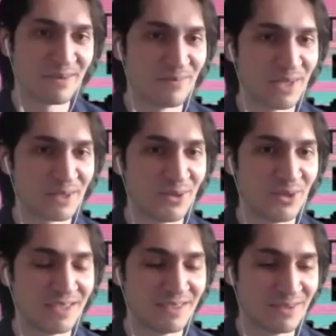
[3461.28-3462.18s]

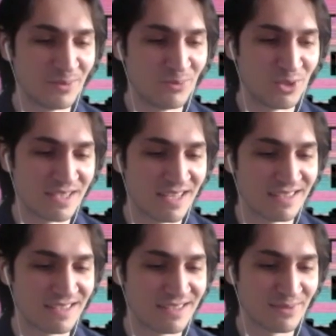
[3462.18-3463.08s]
bitcoin who
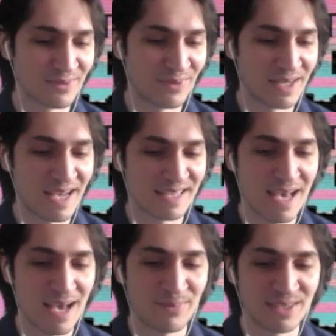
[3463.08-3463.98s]
presents what has
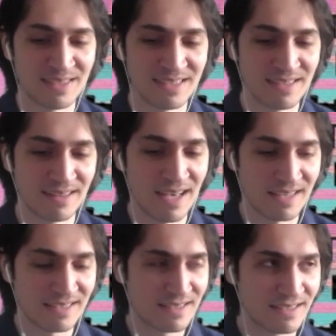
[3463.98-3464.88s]
happened in the
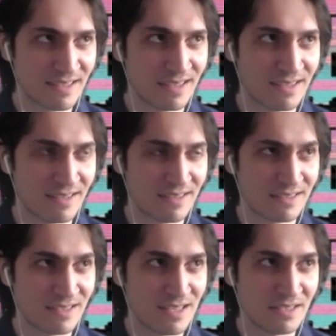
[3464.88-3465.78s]
last
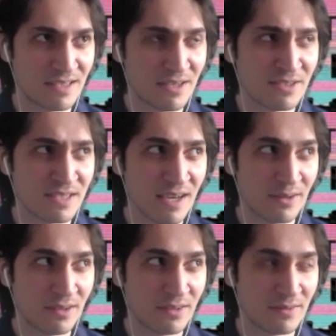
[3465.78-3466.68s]
six years now